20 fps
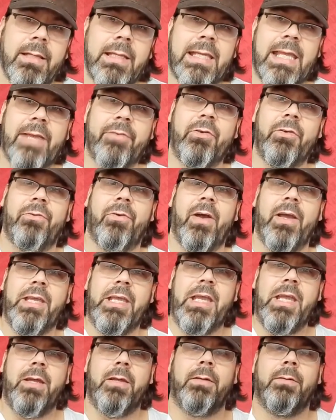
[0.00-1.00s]
Kevin
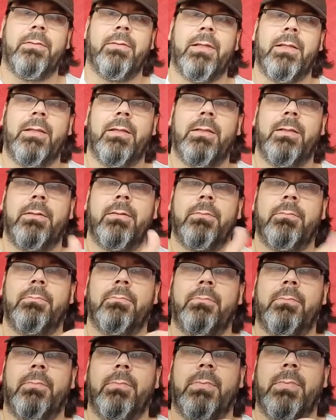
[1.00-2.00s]
Feige.
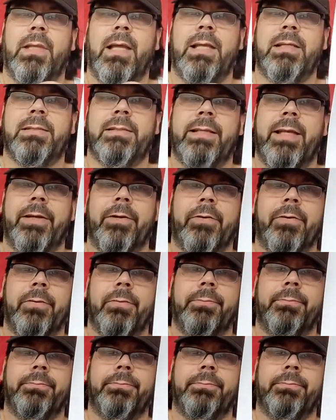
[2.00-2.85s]
Nice letter.